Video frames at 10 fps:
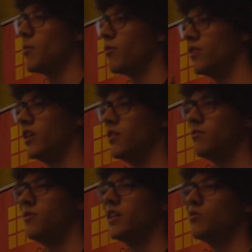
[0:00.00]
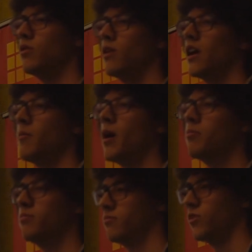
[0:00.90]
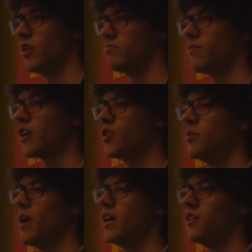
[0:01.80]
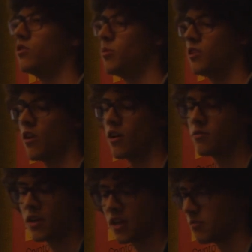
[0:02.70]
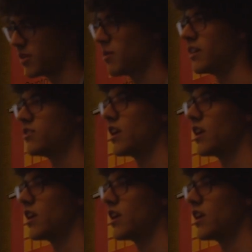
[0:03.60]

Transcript: some of the things we will come up will actually make it into Bitcoin. Some other